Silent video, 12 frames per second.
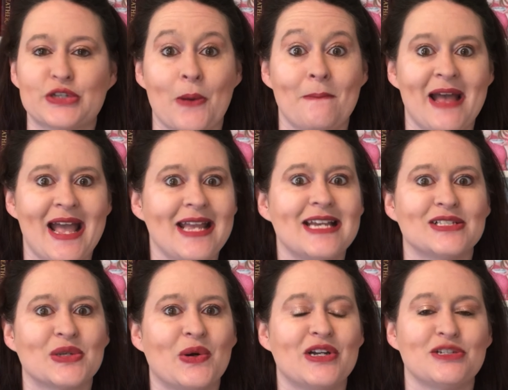So May
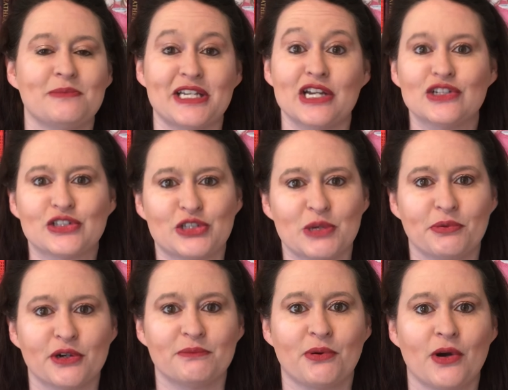is going to be
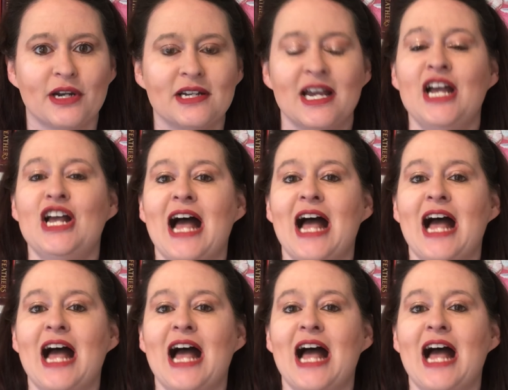super important.